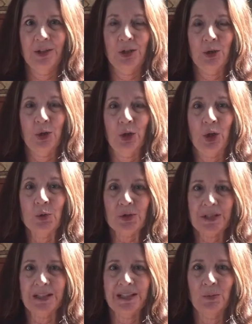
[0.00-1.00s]

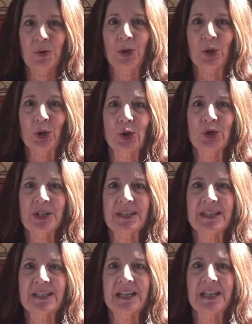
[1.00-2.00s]
closely with
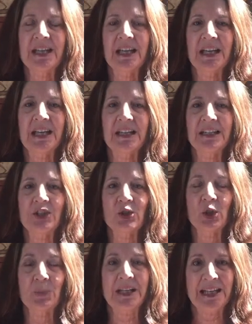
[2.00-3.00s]
urgency and
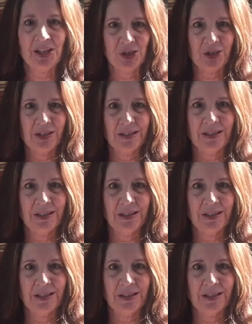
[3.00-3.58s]
determination.